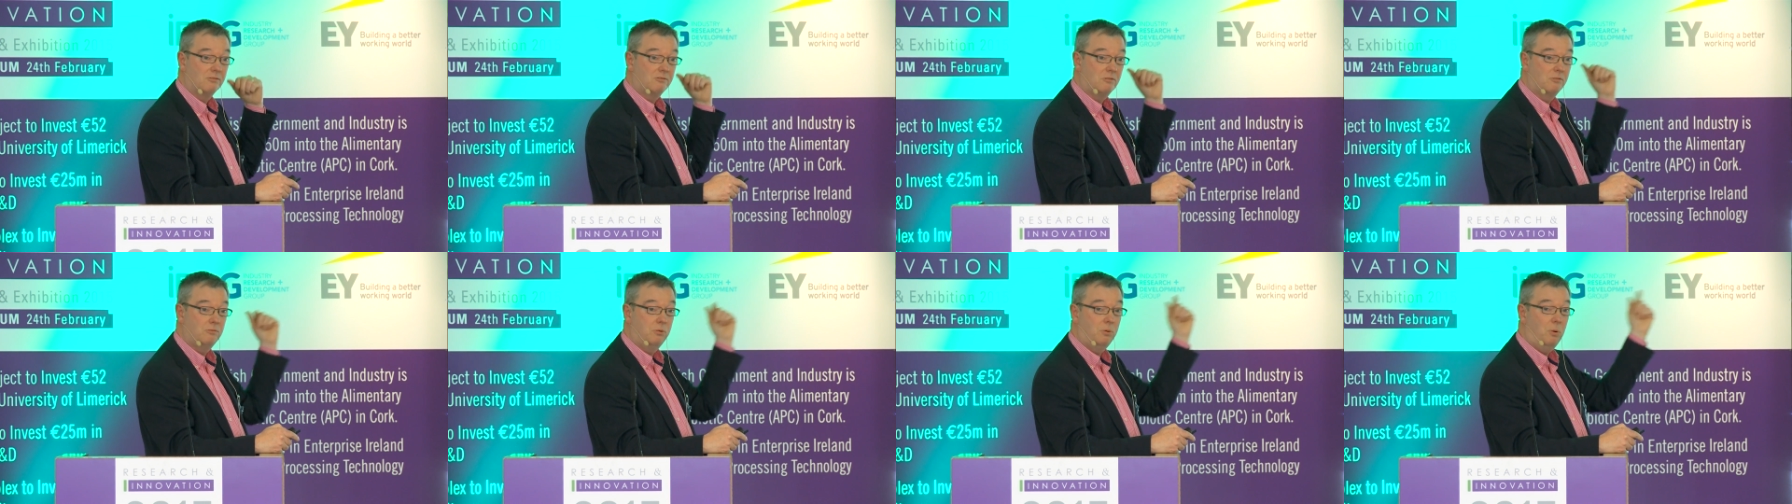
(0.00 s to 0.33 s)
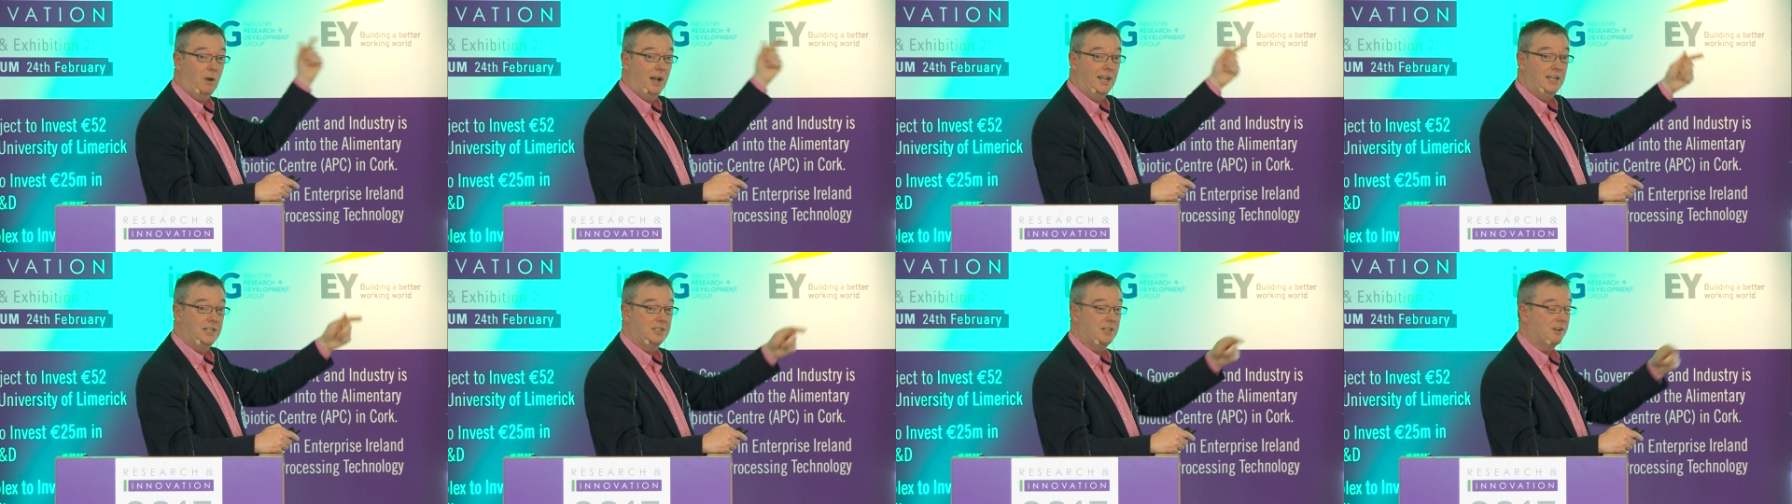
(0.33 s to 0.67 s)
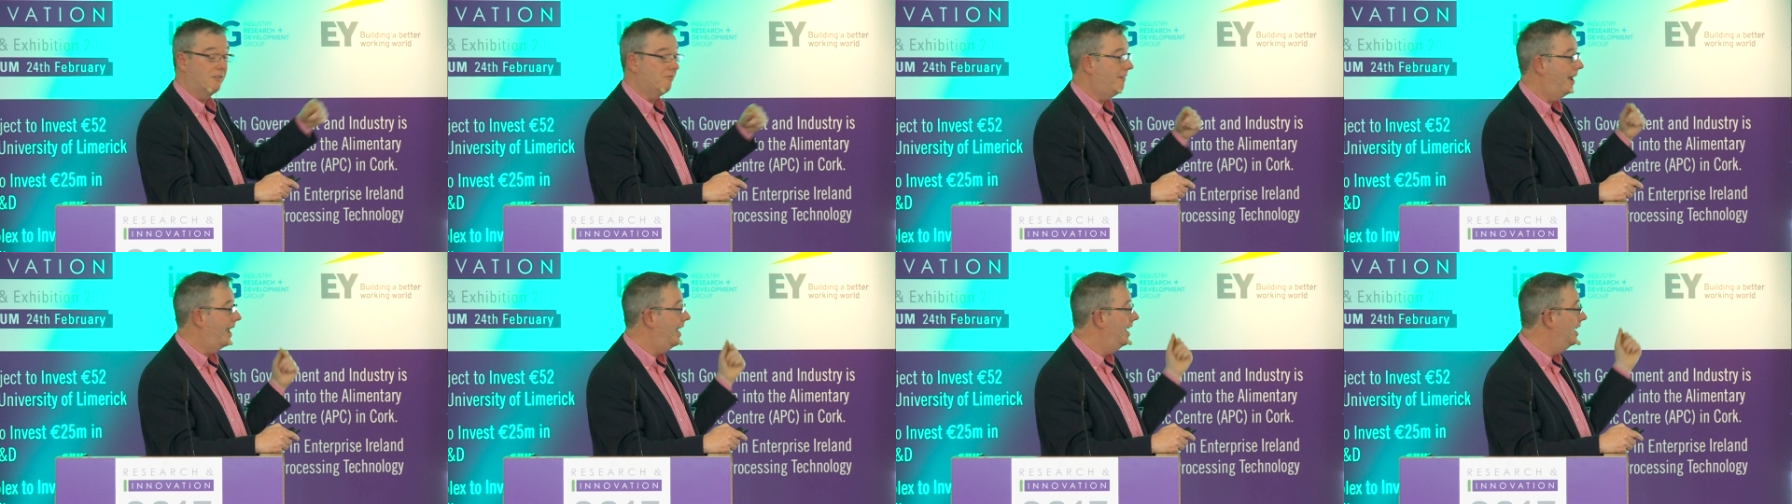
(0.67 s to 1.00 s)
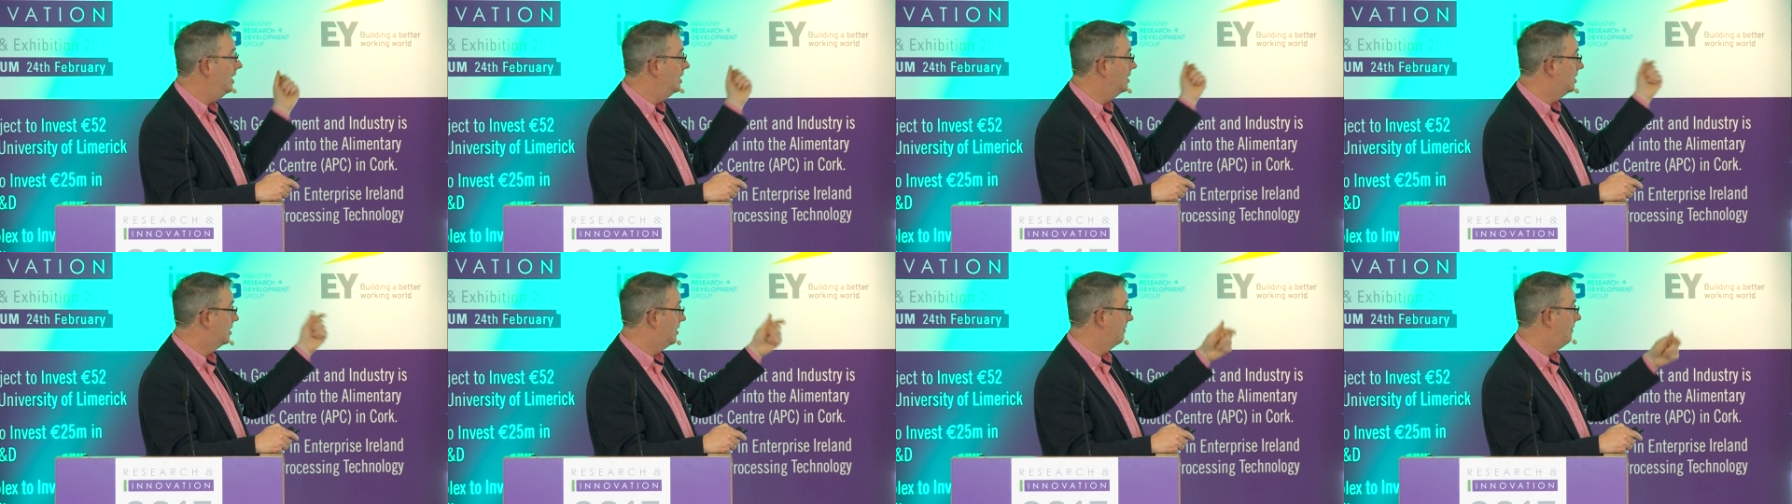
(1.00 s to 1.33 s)
quite a
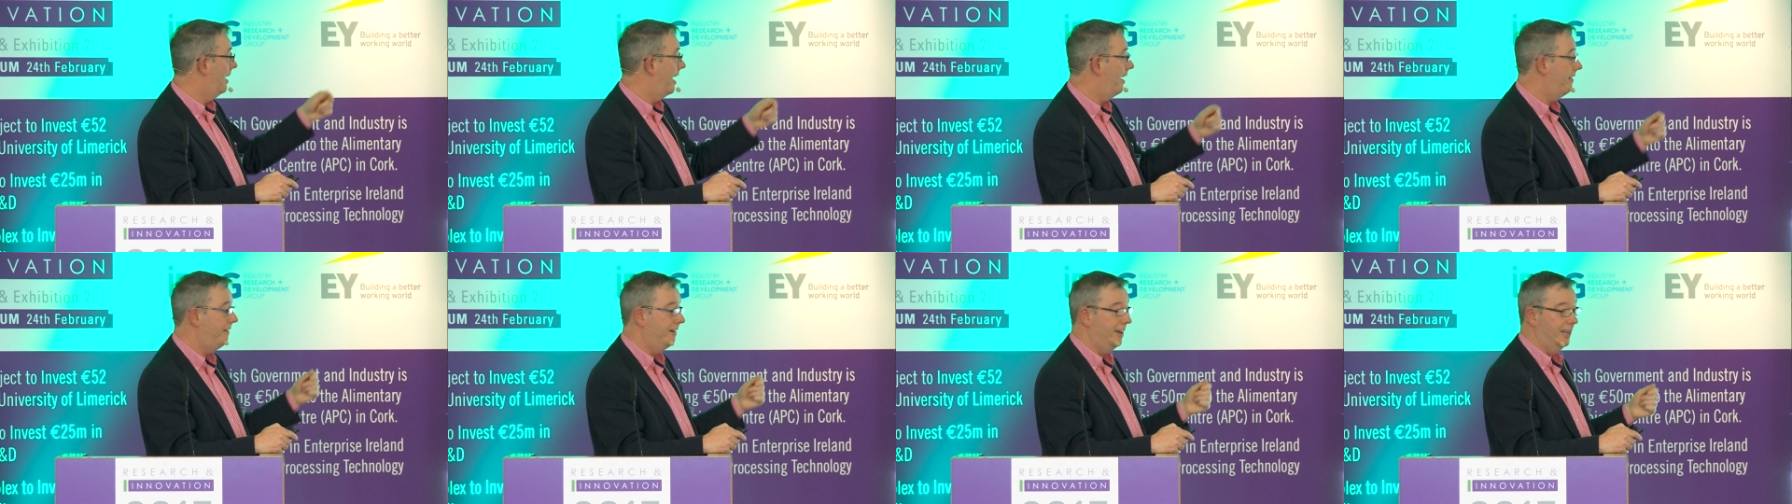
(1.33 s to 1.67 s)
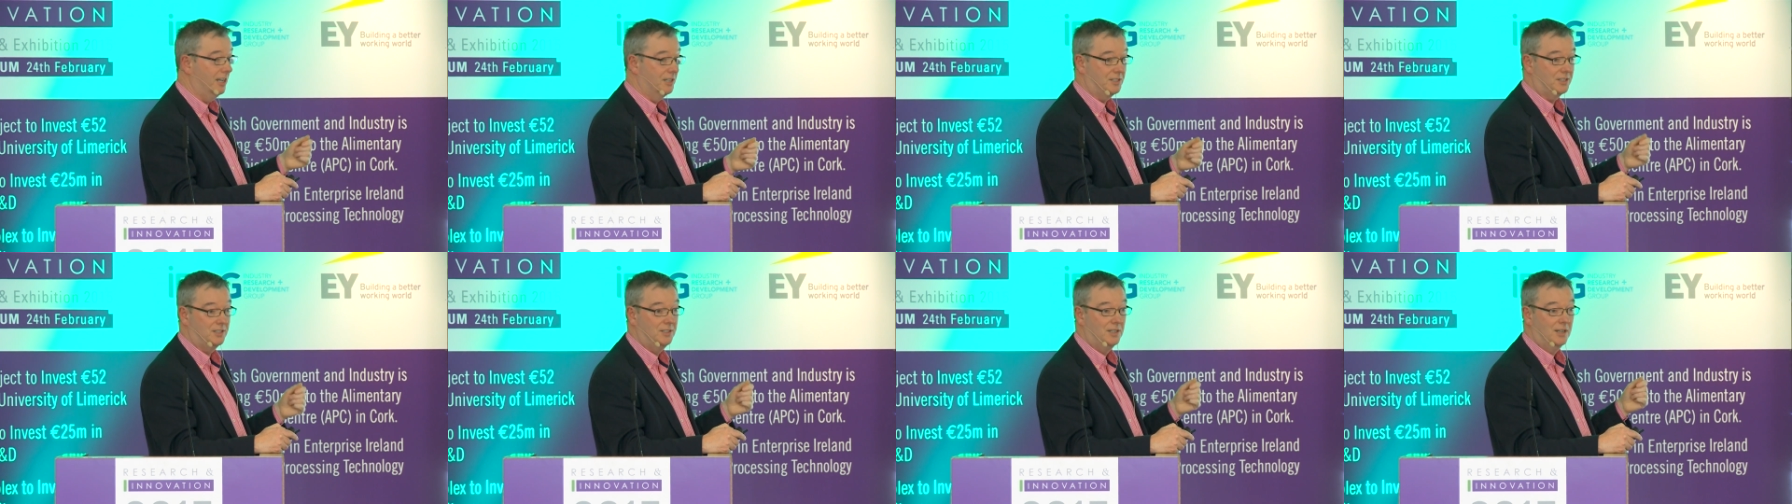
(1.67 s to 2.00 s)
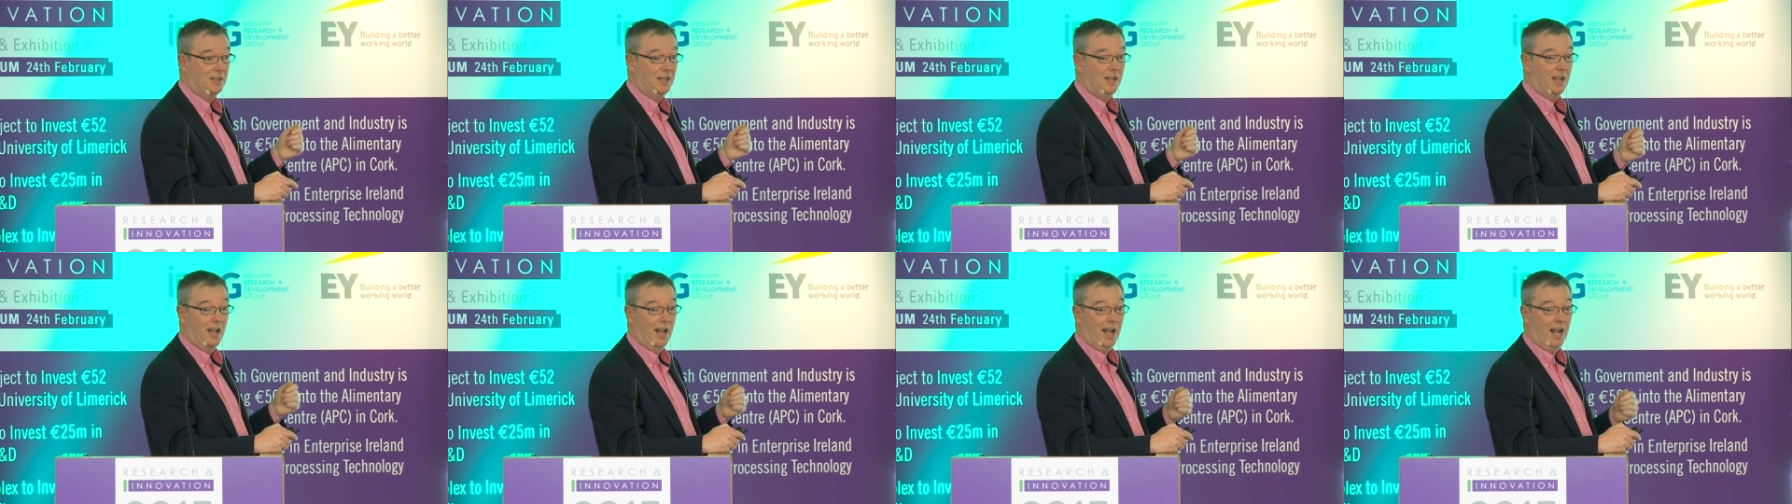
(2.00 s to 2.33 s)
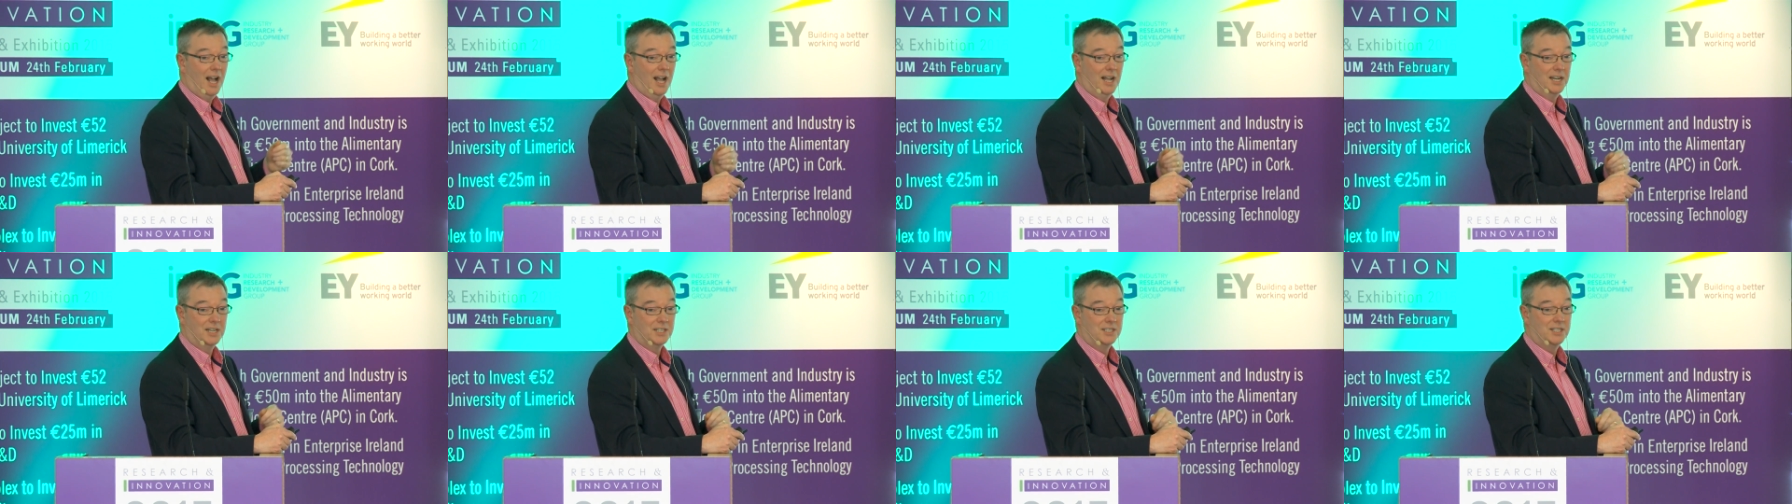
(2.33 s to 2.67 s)
range of areas.
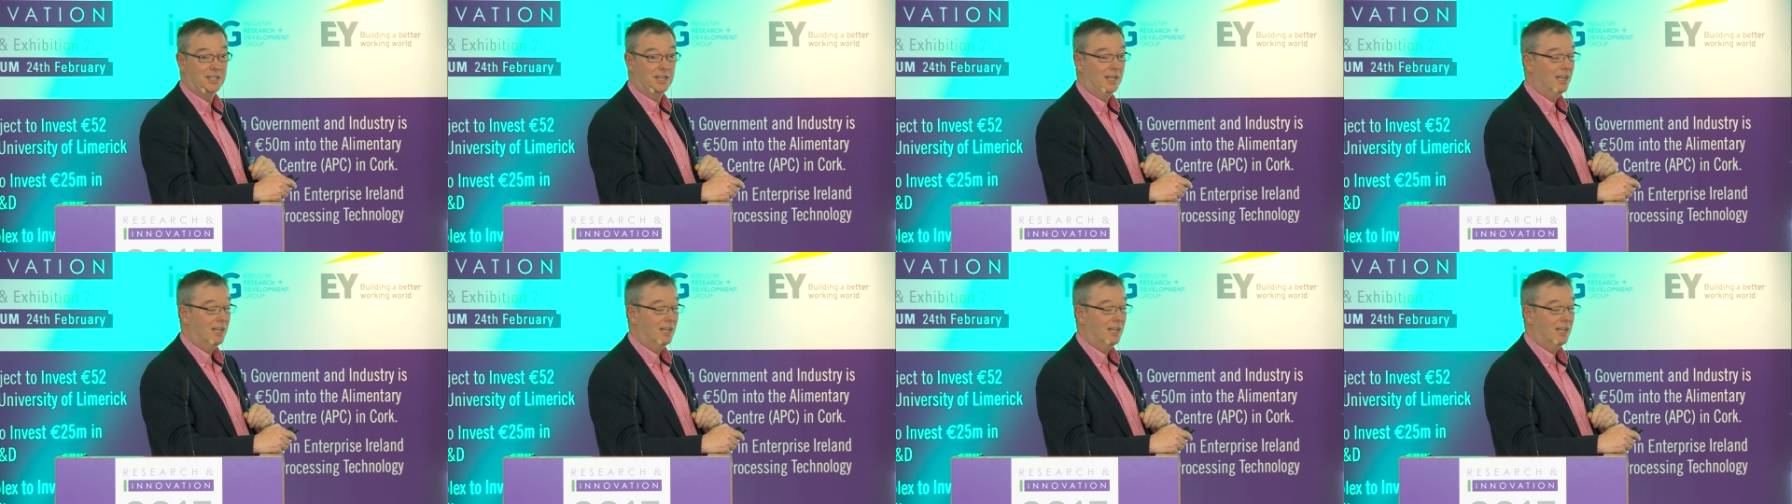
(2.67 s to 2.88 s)
And